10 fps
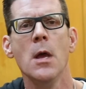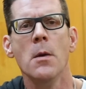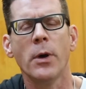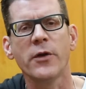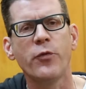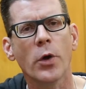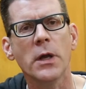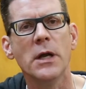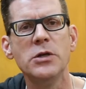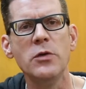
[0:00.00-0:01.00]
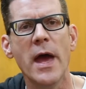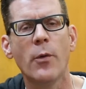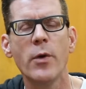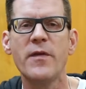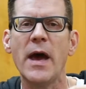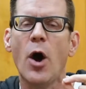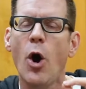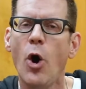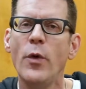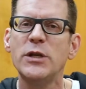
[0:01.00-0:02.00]
But if we're going to do that, we've got to
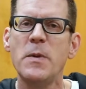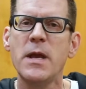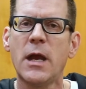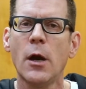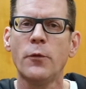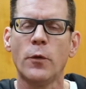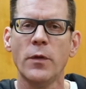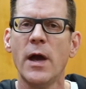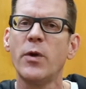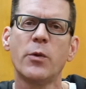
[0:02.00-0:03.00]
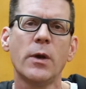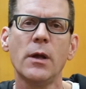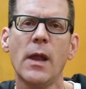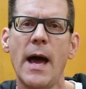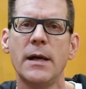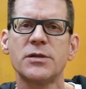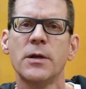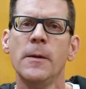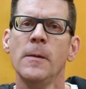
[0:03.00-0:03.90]
always be careful that we realize